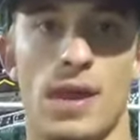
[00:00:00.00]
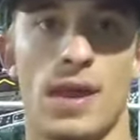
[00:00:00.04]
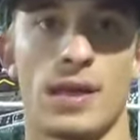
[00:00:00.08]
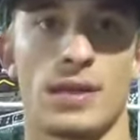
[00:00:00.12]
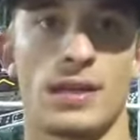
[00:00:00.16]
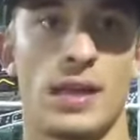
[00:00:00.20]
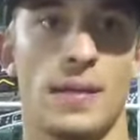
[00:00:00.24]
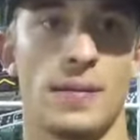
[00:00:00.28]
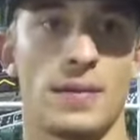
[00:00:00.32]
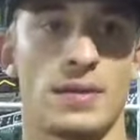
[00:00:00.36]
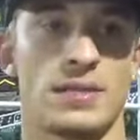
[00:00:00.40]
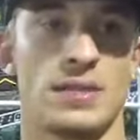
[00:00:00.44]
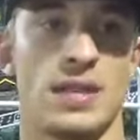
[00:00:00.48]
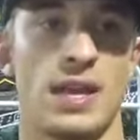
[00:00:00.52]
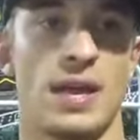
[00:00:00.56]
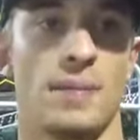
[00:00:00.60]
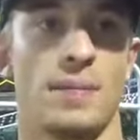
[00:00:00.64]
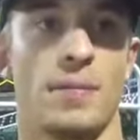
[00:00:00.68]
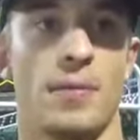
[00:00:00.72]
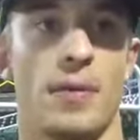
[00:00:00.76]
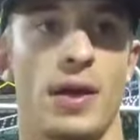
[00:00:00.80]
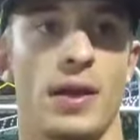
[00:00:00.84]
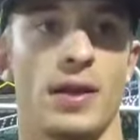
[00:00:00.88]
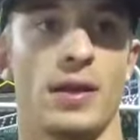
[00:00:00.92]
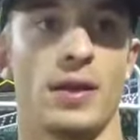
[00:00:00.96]
Academic
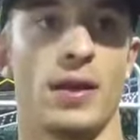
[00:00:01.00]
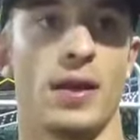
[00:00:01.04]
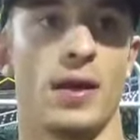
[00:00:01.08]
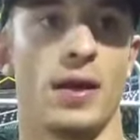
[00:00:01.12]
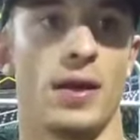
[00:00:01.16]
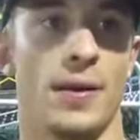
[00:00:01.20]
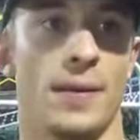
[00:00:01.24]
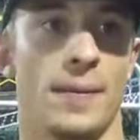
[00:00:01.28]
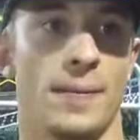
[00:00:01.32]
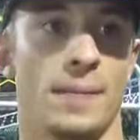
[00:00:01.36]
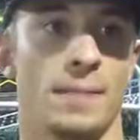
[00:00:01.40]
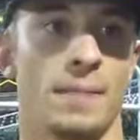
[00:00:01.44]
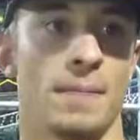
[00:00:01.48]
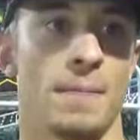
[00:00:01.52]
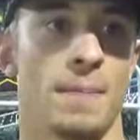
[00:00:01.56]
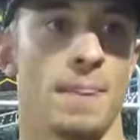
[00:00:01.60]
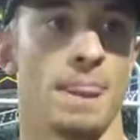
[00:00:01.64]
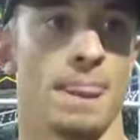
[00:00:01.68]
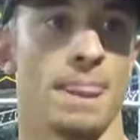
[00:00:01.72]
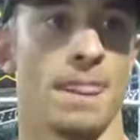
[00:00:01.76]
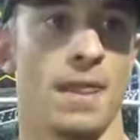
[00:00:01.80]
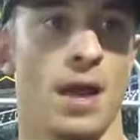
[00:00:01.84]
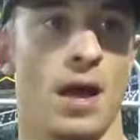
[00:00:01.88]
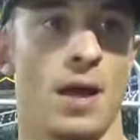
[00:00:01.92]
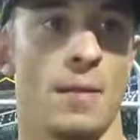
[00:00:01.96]
standpoint,
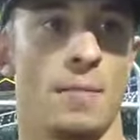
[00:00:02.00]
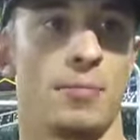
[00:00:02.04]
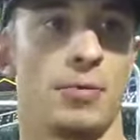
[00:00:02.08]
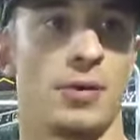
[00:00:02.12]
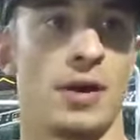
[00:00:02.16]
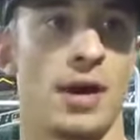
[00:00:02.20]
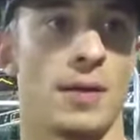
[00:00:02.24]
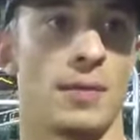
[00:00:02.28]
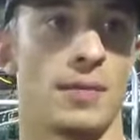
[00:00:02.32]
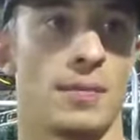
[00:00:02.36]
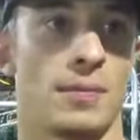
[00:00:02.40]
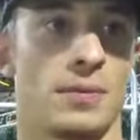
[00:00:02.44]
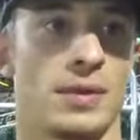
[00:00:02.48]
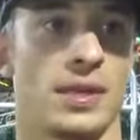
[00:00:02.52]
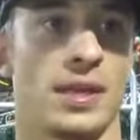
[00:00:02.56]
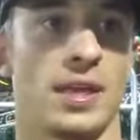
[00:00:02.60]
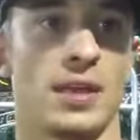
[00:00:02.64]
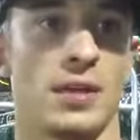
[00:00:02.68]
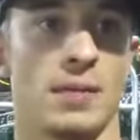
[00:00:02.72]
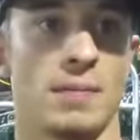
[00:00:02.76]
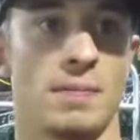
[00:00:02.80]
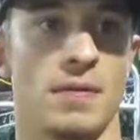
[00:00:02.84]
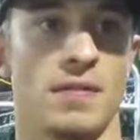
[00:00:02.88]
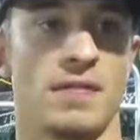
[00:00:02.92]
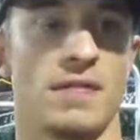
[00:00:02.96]
I'll
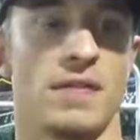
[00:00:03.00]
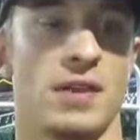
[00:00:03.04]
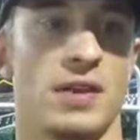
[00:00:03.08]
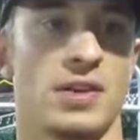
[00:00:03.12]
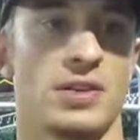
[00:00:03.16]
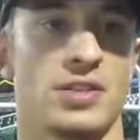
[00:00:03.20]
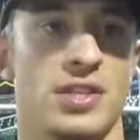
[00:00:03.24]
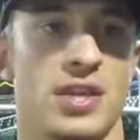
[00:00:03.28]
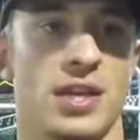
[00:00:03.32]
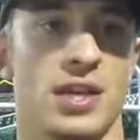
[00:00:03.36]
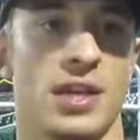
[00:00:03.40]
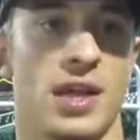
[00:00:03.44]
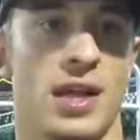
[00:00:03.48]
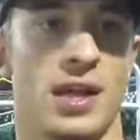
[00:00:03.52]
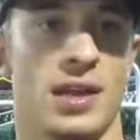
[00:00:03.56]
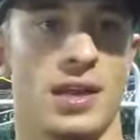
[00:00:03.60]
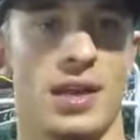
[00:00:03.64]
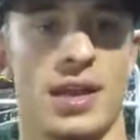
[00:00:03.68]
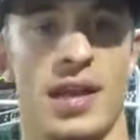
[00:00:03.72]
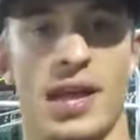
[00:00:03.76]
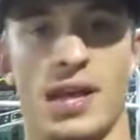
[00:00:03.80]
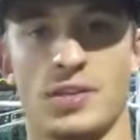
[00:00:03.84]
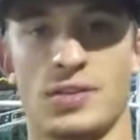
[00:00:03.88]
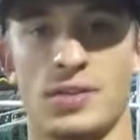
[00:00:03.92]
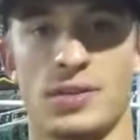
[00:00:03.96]
probably be finishing in
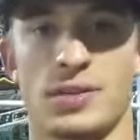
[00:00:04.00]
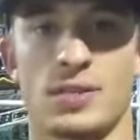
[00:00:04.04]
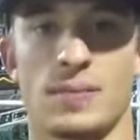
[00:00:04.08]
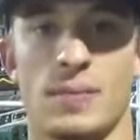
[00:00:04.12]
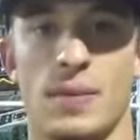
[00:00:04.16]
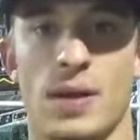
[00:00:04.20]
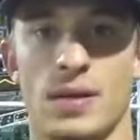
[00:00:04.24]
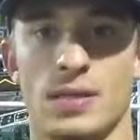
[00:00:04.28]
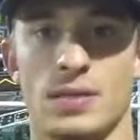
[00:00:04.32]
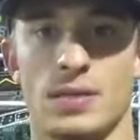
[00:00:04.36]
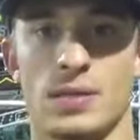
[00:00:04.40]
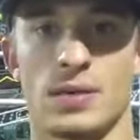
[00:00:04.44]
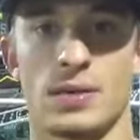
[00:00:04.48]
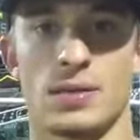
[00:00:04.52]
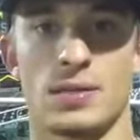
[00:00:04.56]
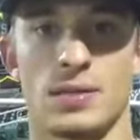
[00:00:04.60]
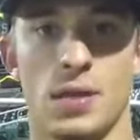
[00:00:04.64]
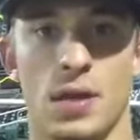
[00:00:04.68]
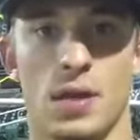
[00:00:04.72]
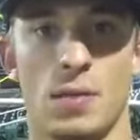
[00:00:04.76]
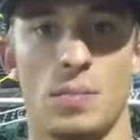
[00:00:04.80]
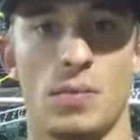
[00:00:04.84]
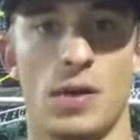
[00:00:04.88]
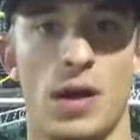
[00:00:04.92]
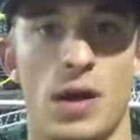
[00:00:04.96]
an extra semester,
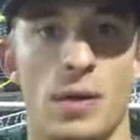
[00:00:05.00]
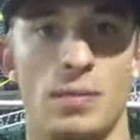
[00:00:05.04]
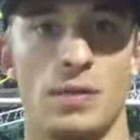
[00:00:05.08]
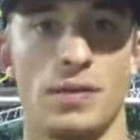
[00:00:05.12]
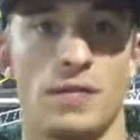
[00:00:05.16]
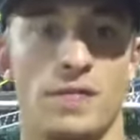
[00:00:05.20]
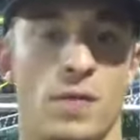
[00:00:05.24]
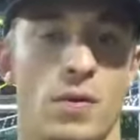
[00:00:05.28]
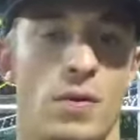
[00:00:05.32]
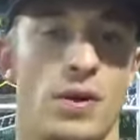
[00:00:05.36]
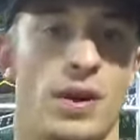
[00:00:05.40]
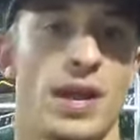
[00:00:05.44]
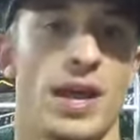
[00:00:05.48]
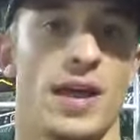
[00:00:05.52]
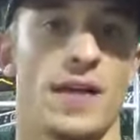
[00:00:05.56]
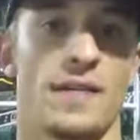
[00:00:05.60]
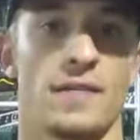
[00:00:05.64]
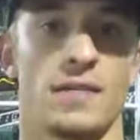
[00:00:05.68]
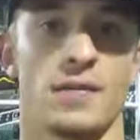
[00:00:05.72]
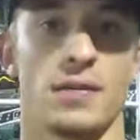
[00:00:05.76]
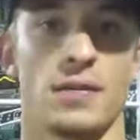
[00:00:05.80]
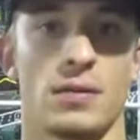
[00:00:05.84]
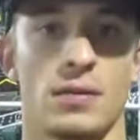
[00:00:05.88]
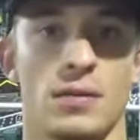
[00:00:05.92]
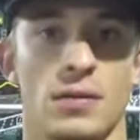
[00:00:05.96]
so probably 4.5
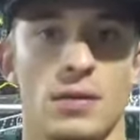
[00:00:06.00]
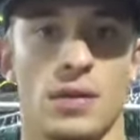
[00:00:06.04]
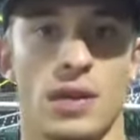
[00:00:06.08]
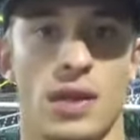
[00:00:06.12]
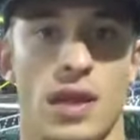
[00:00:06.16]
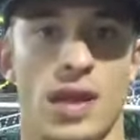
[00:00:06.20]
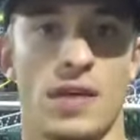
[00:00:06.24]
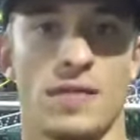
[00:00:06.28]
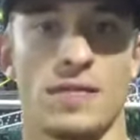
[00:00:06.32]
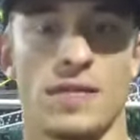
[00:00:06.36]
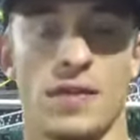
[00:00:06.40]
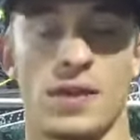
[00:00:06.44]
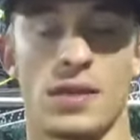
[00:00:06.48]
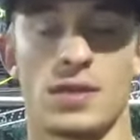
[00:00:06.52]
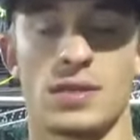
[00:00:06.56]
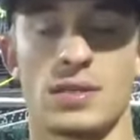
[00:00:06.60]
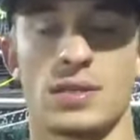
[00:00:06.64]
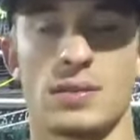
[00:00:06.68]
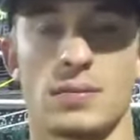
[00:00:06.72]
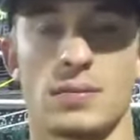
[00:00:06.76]
years.